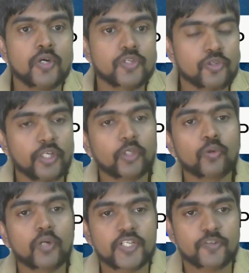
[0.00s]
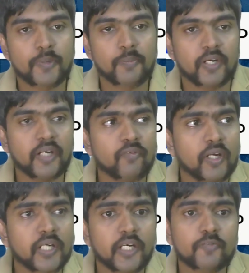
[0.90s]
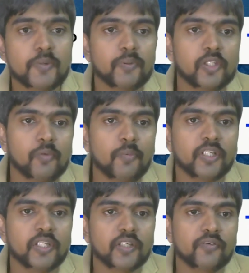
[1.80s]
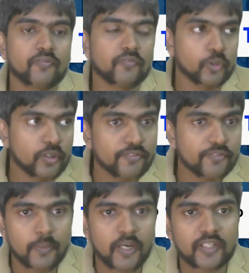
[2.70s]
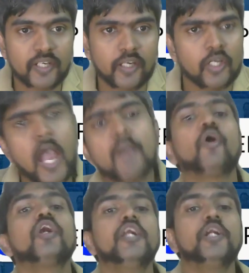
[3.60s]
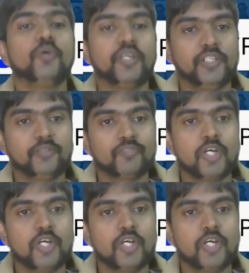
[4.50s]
So there are two kinds of people, right? One kind of people, the moment you give feedback, they're like, I'm already doing it.